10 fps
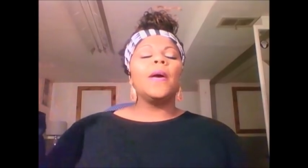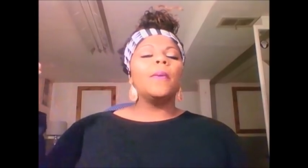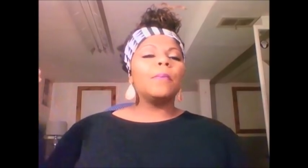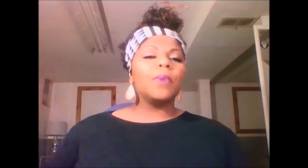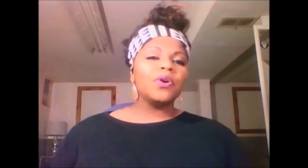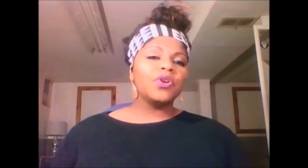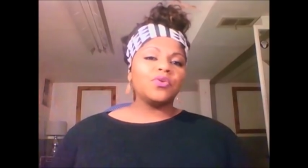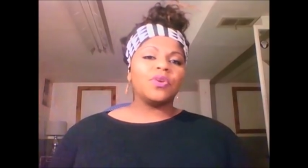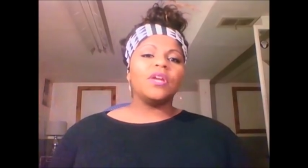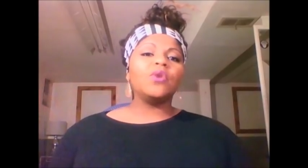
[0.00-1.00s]

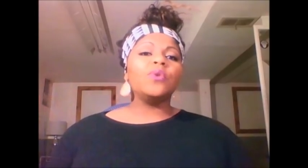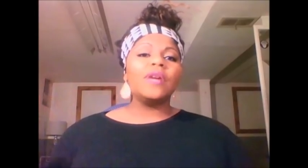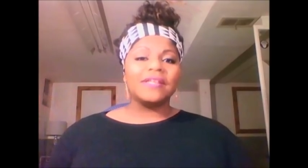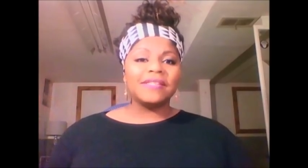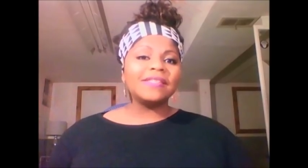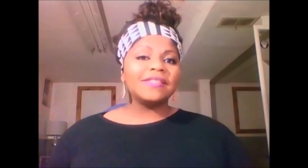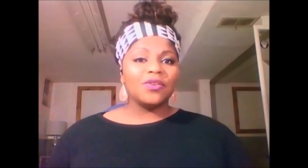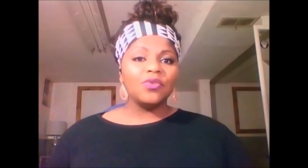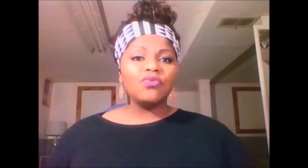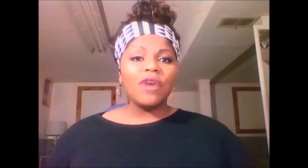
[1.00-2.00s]
Mercury, who is
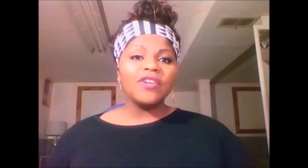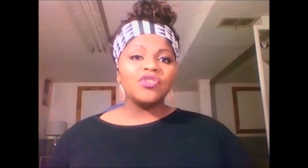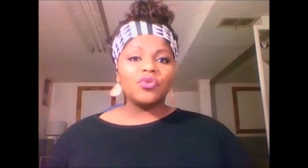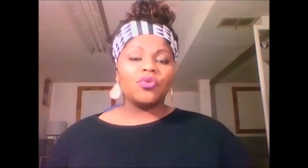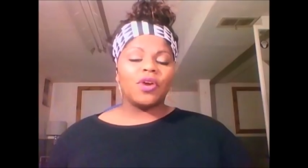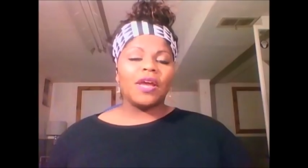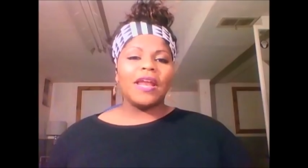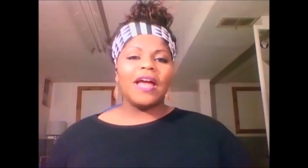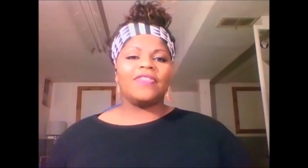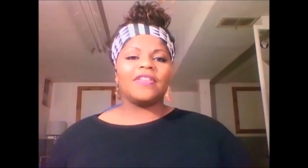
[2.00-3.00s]
still retrograde
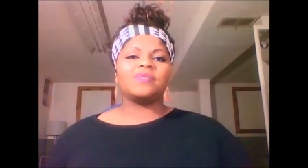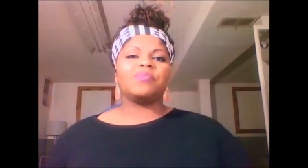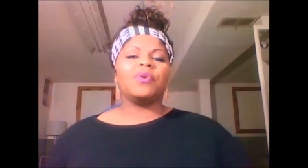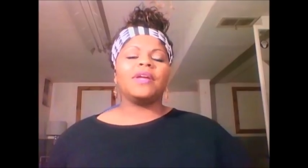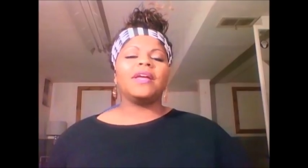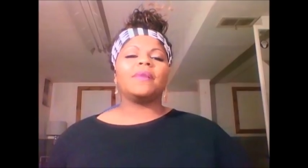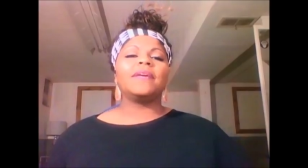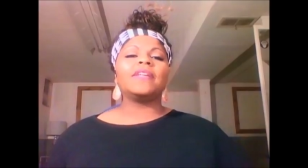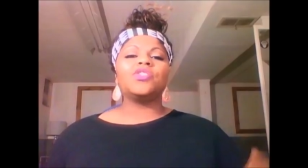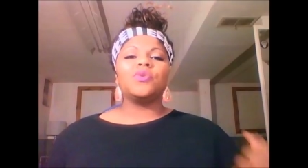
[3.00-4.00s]
at this point,
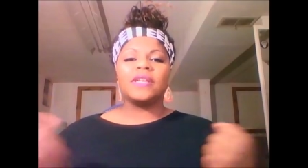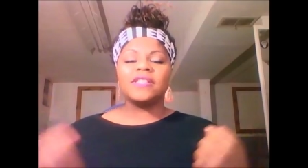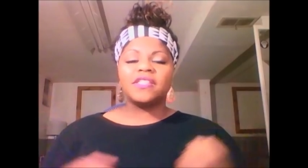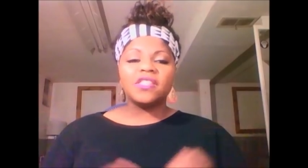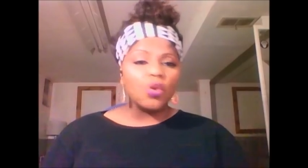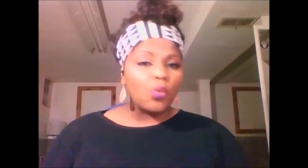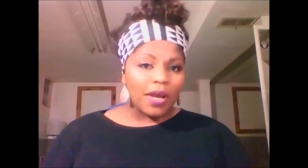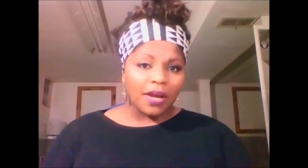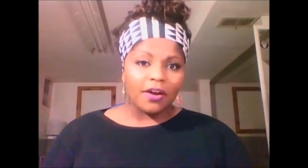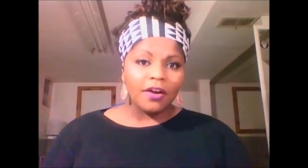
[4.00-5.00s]
coming into a
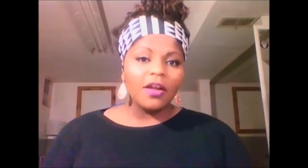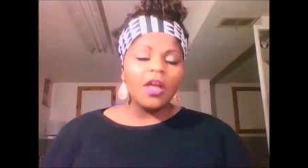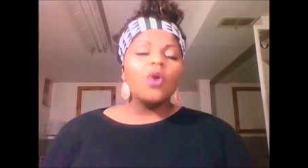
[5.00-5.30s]
square